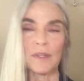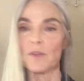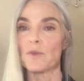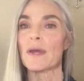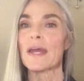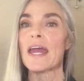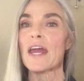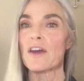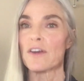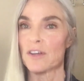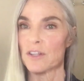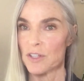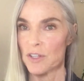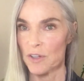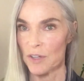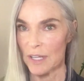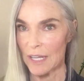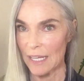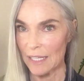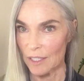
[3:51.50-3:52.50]
gray hair can
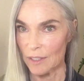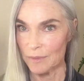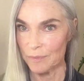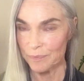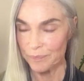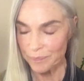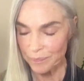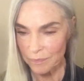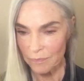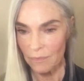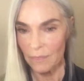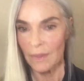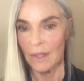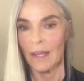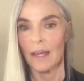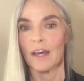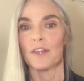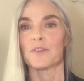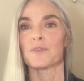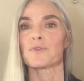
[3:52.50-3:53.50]
turn yellow
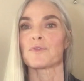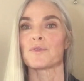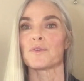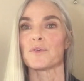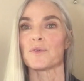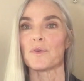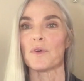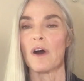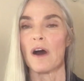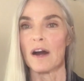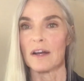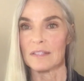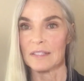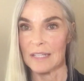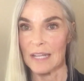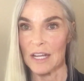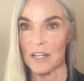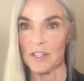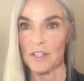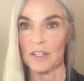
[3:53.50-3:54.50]
through
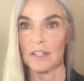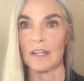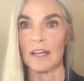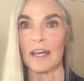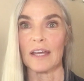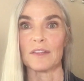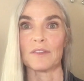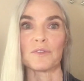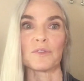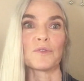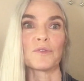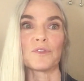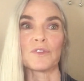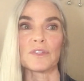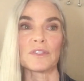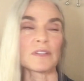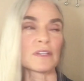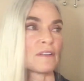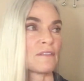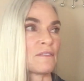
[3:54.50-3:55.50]
oxidation and through
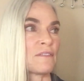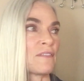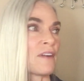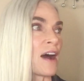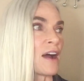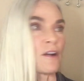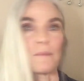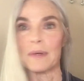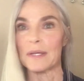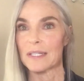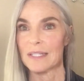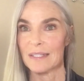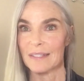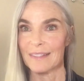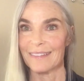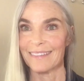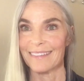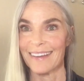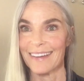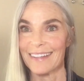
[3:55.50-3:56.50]
just the environment,
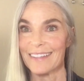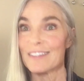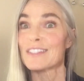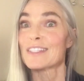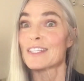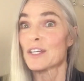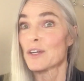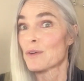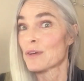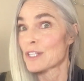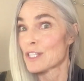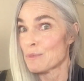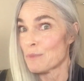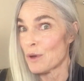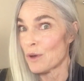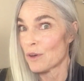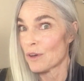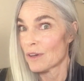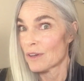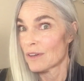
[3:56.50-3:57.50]
like cigarette
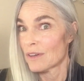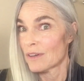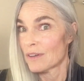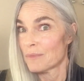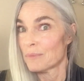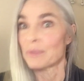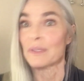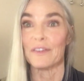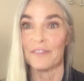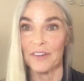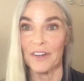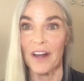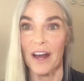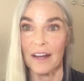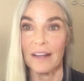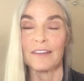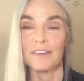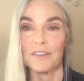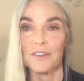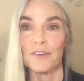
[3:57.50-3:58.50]
smoke, believe it or
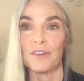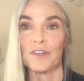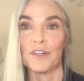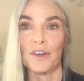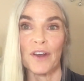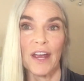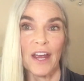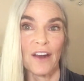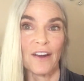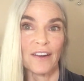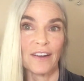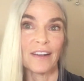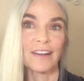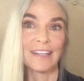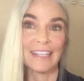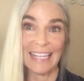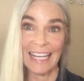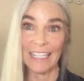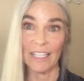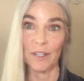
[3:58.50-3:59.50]
not, can turn your hair
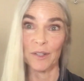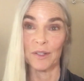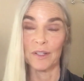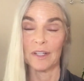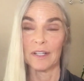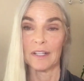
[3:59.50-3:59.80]
yellow,